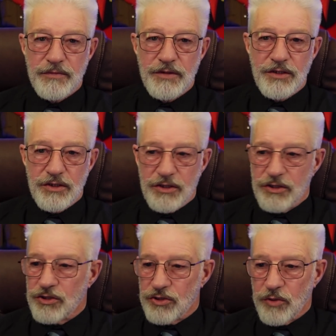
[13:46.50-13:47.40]
just to
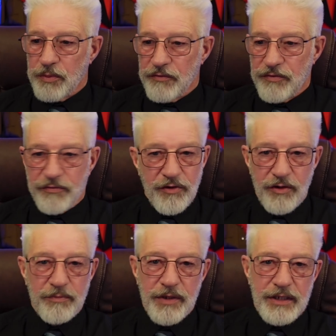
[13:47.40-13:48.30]
stop it for
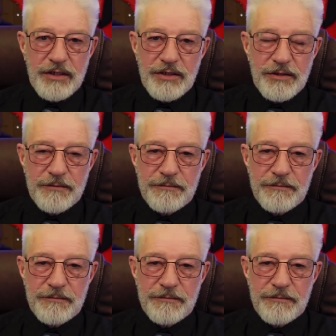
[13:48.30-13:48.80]
5 minutes.